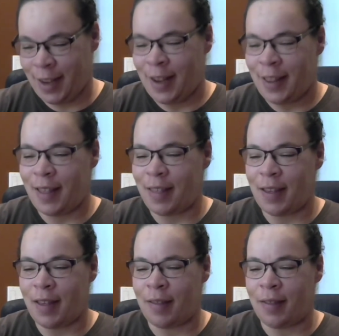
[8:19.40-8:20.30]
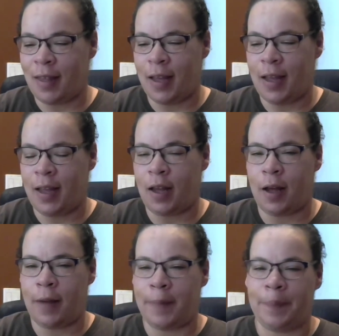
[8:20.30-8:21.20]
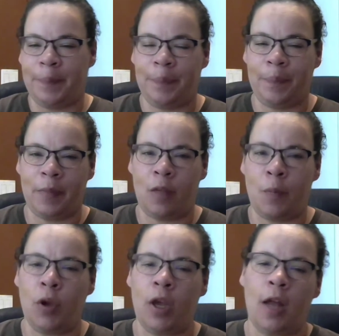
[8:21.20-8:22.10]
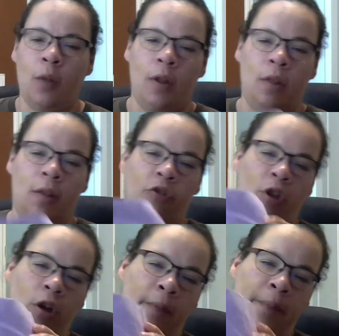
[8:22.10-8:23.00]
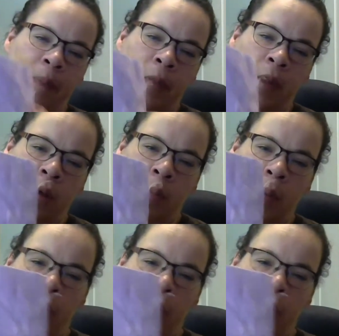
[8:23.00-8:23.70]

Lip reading: this is the Spooky Halloween Stitch Along by